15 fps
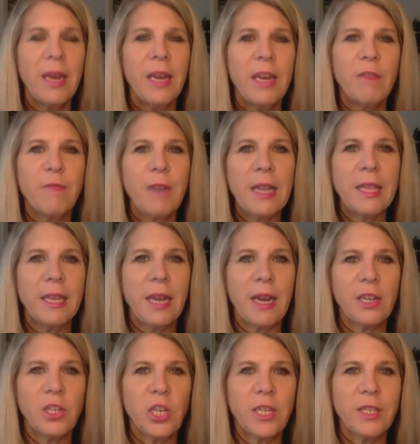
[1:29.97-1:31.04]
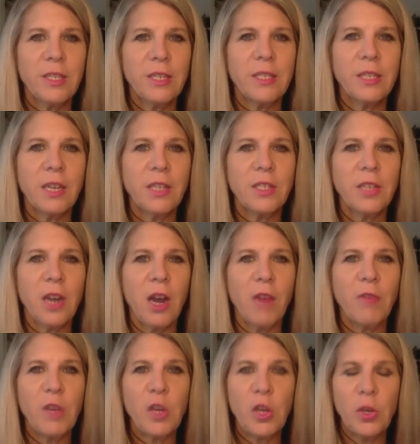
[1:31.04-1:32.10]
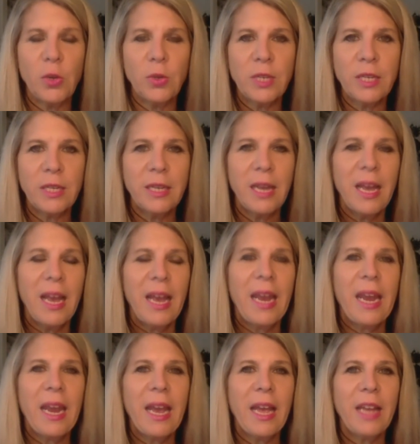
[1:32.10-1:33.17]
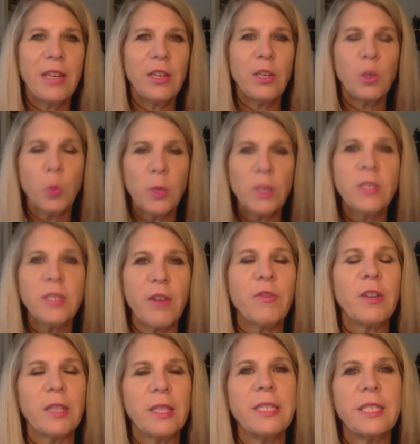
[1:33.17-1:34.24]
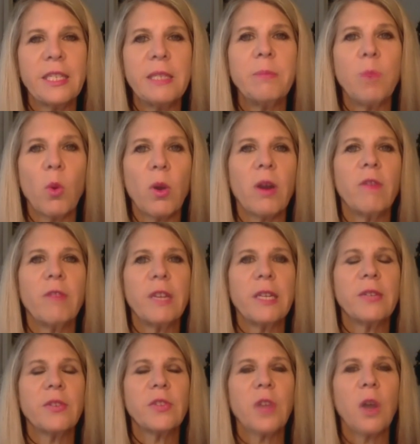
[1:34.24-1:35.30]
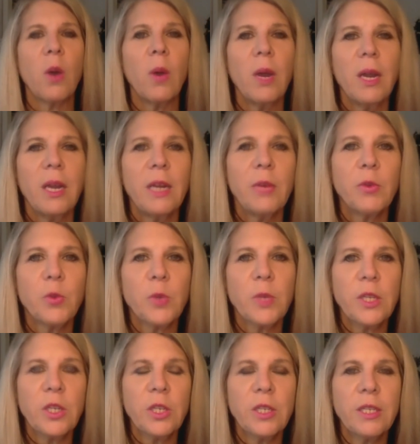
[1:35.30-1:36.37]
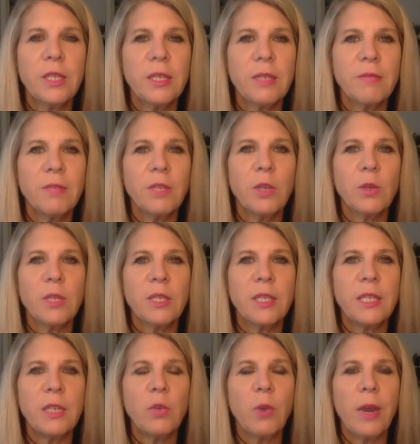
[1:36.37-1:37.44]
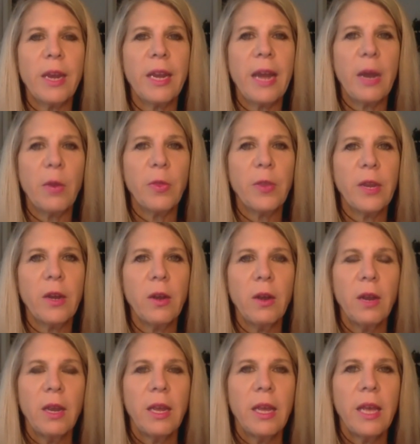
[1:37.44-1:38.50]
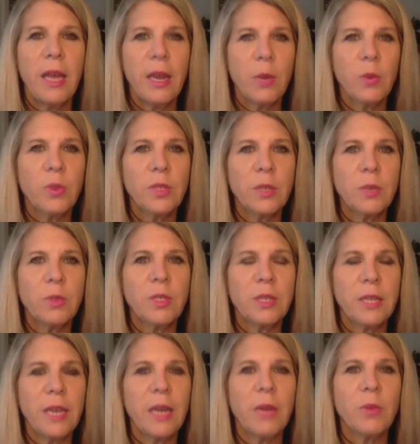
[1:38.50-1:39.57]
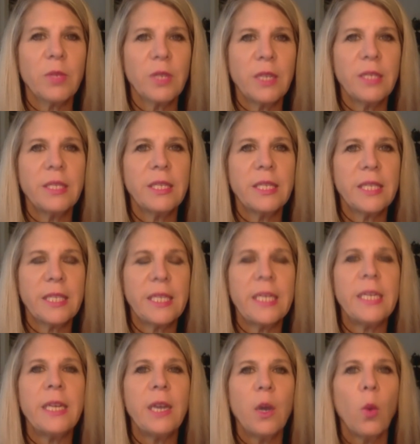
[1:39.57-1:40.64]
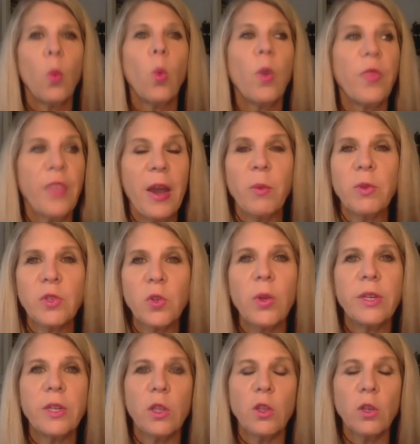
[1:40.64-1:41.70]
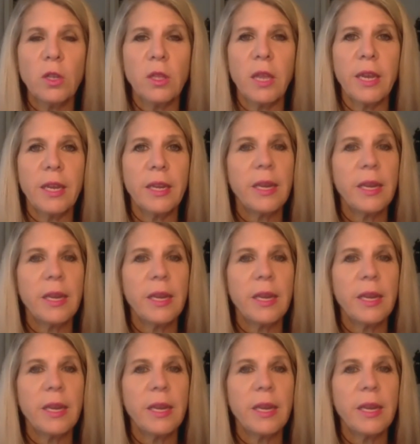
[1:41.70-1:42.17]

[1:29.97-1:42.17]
He finally got a chance to dust it off and use it, and you will definitely see more of it. So it was really good to you know to see Grant out there, and it was it was again it was nice to see what that was going to look like.